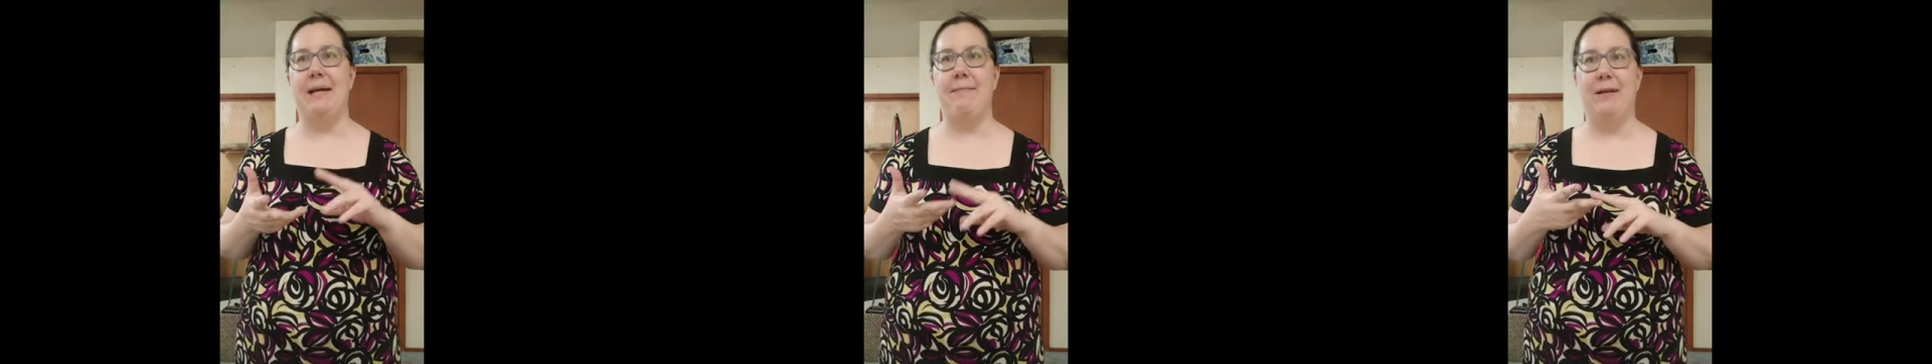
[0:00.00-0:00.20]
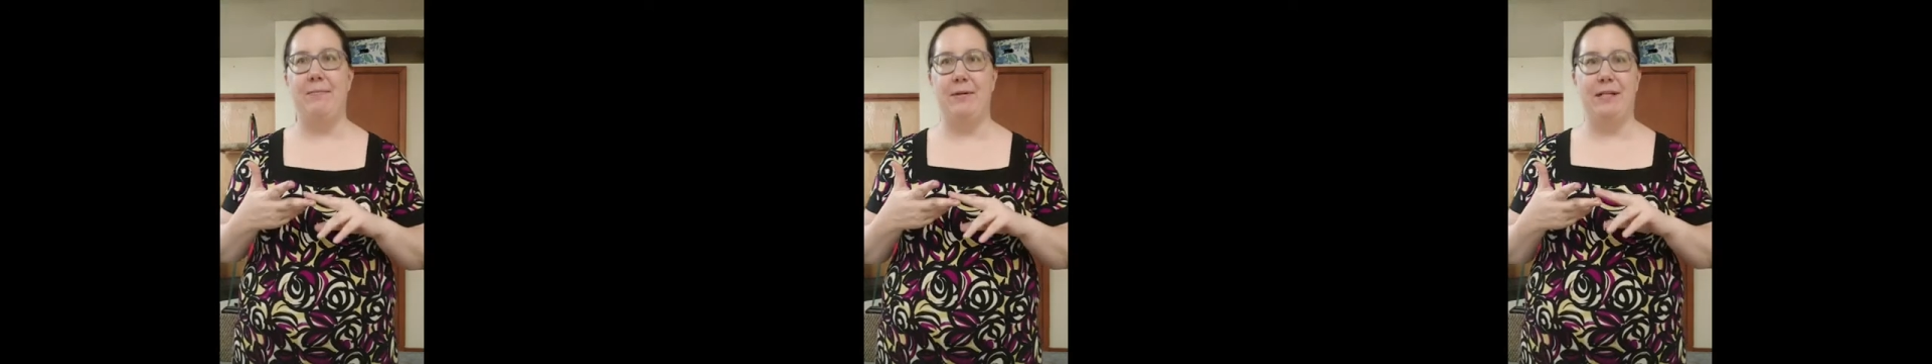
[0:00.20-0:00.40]

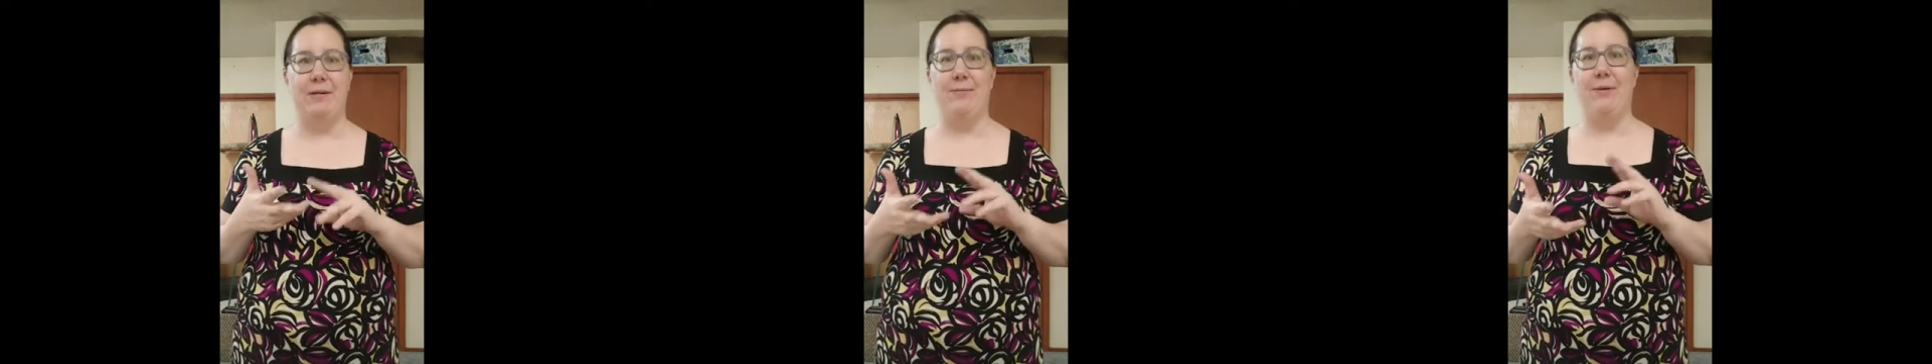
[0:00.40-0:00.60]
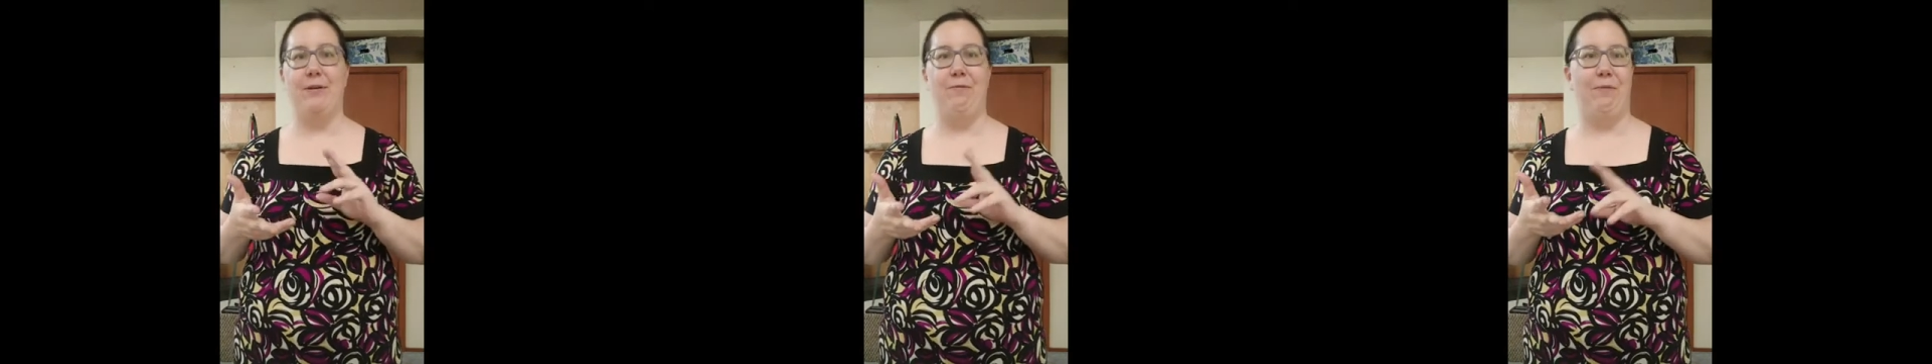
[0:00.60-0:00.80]
and my
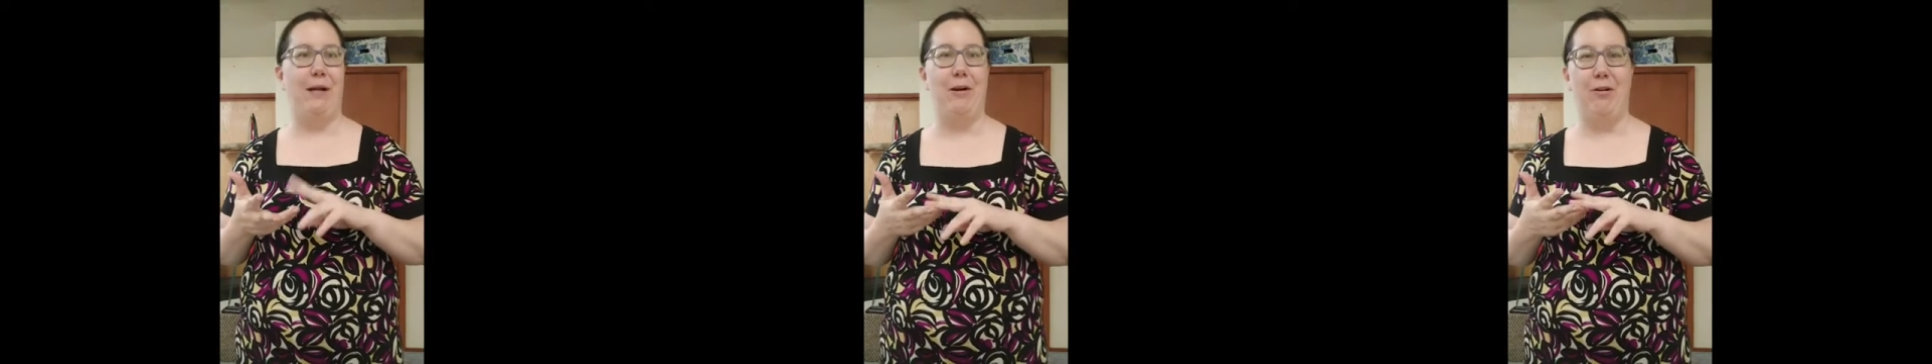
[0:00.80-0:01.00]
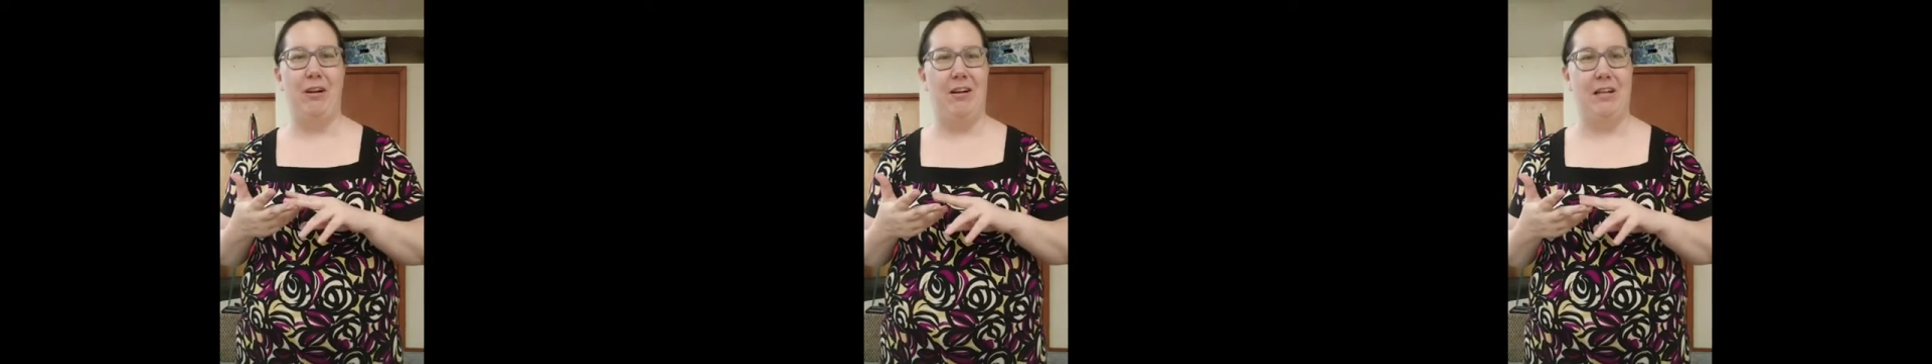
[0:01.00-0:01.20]
principal to
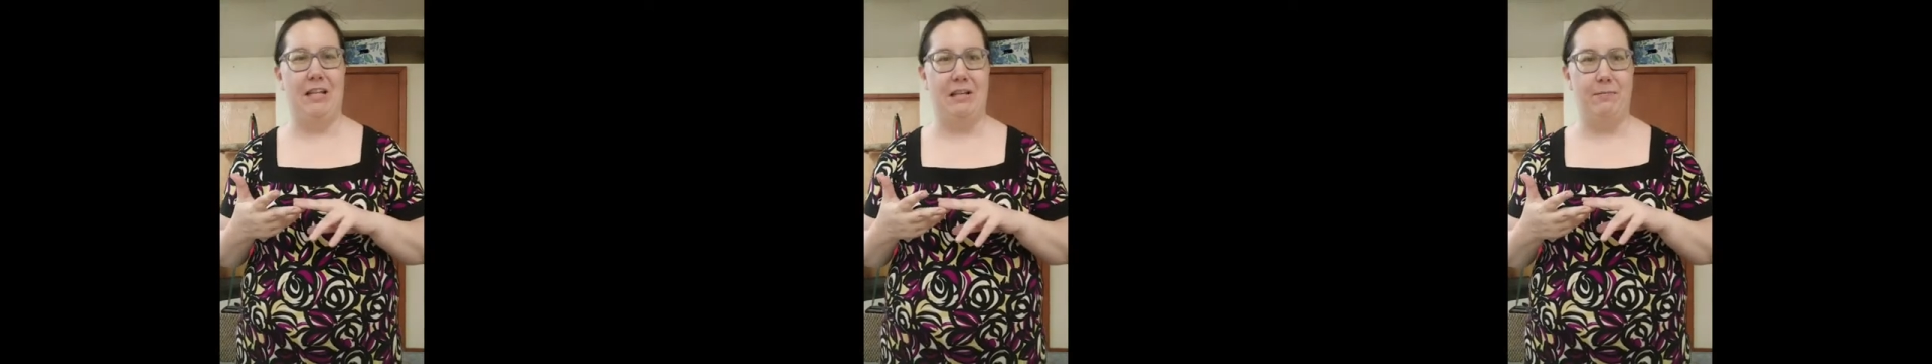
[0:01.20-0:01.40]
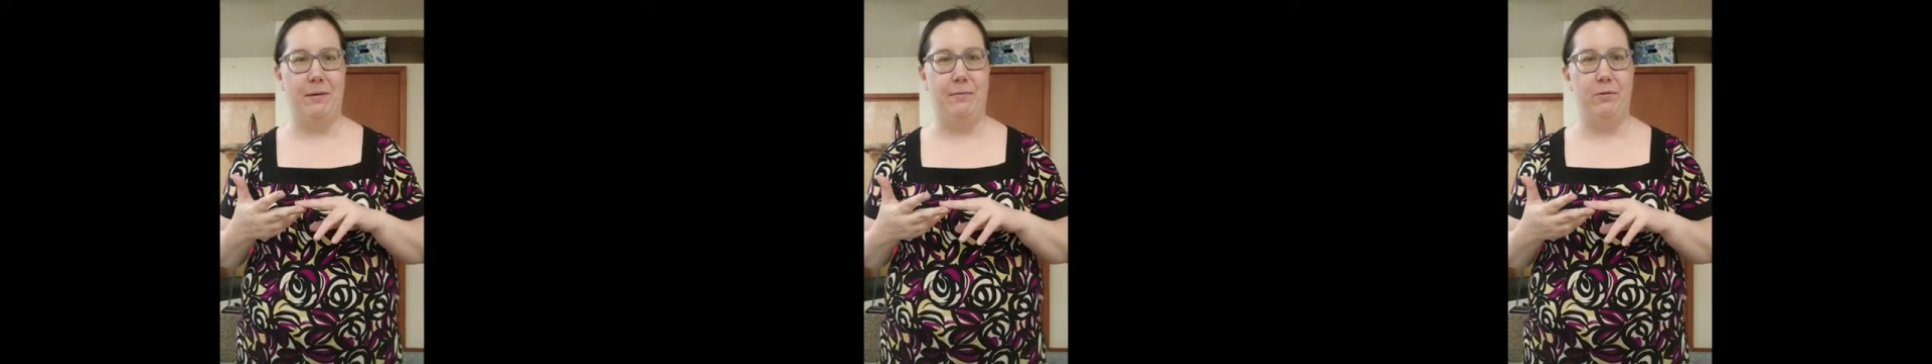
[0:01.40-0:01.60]
figure out a
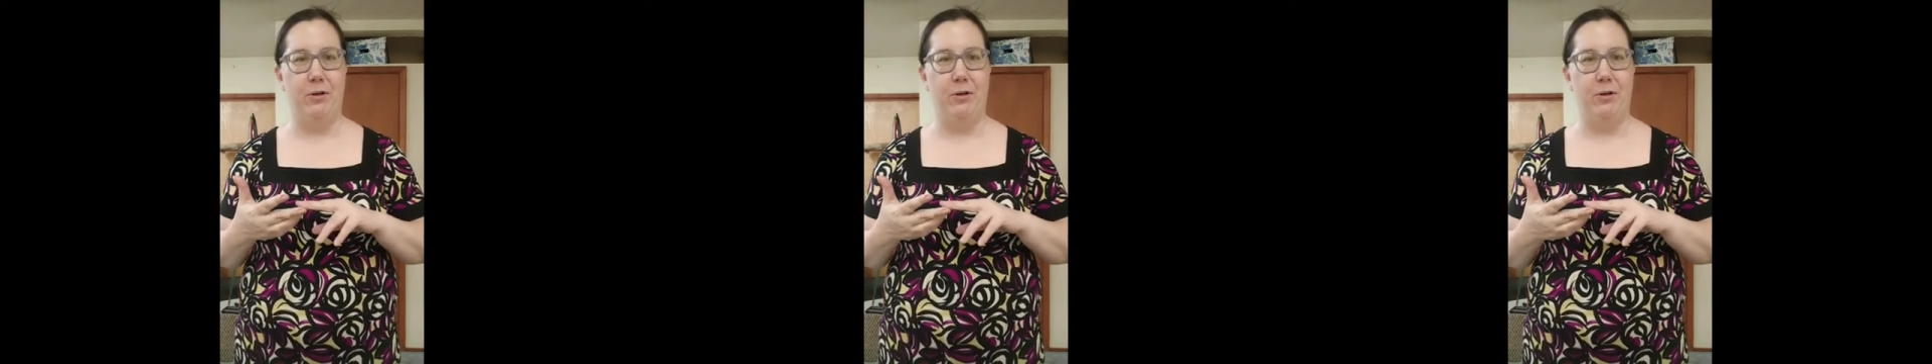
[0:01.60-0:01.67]
little bit